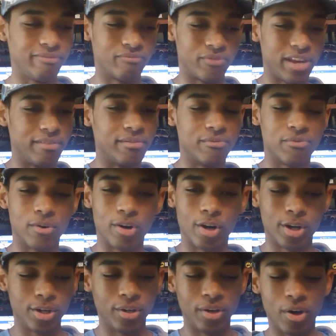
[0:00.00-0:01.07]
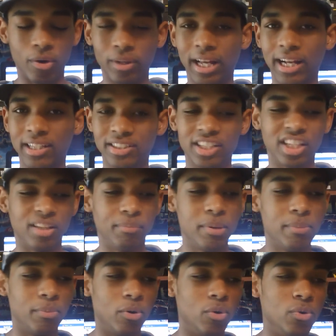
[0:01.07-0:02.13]
even for, like I said, the
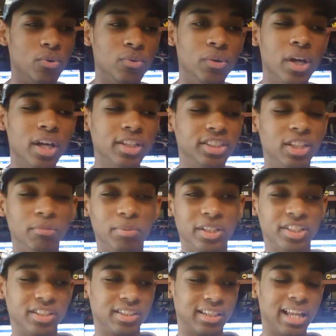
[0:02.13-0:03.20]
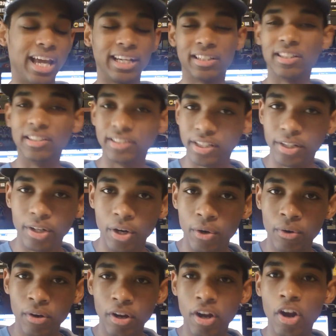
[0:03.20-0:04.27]
people who simply just like
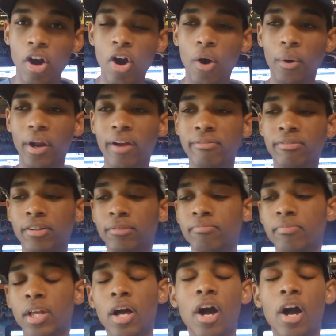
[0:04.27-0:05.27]
Nintendo or whatever.